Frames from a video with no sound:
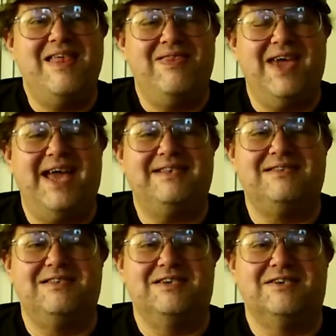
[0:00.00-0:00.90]
That's
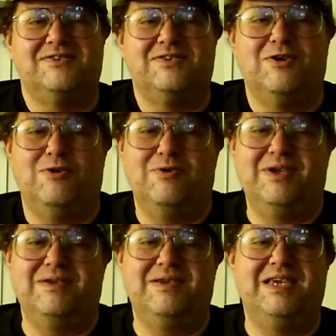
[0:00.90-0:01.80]
this. So
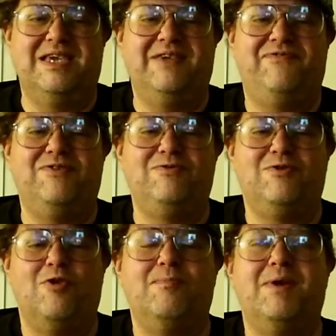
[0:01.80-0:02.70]
if you
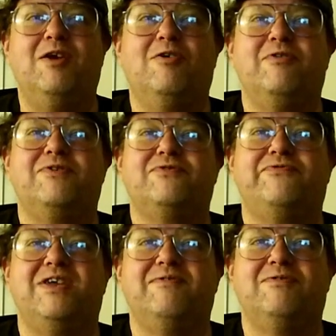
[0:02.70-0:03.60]
don't mind artificial
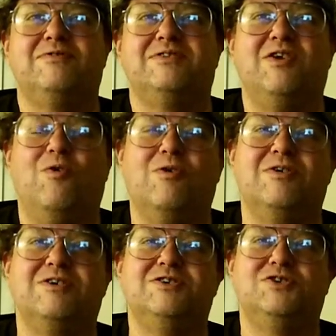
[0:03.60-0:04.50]
flavors, the
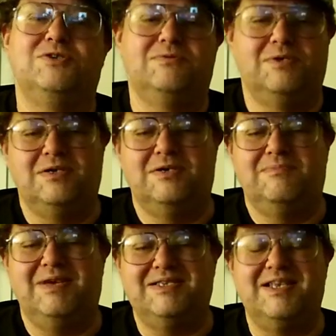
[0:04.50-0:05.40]
orange
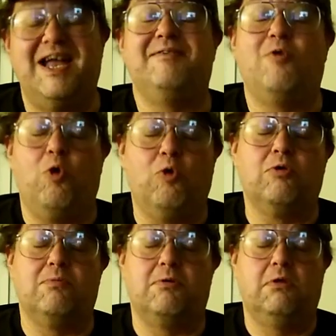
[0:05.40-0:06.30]
is not
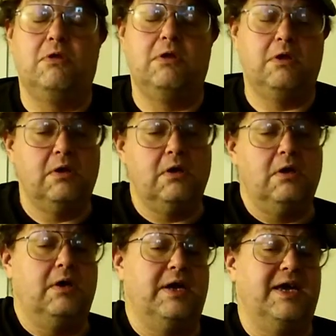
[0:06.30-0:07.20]
horrible.
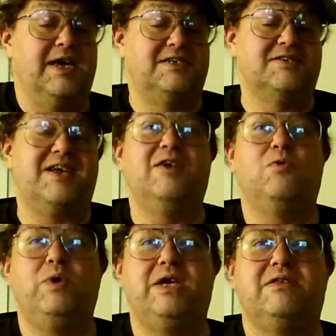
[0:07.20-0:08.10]
It's just kind
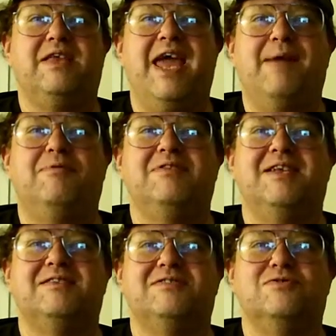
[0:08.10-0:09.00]
of weak. The apple
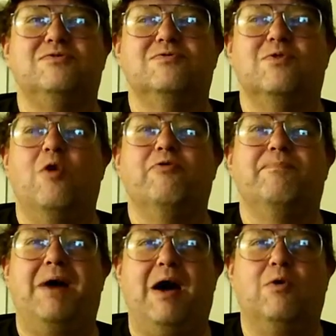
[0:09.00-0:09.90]
tends to
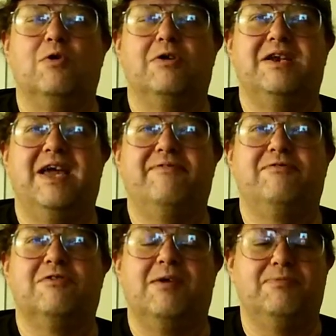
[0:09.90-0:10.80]
overpower it
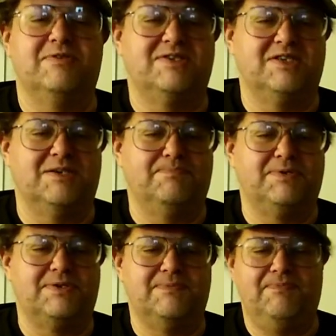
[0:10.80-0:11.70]
after a couple of
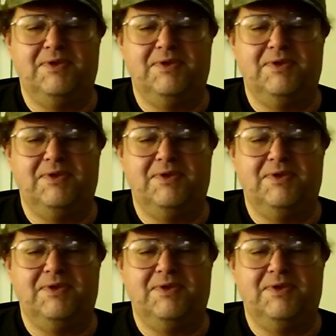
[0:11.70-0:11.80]
sips.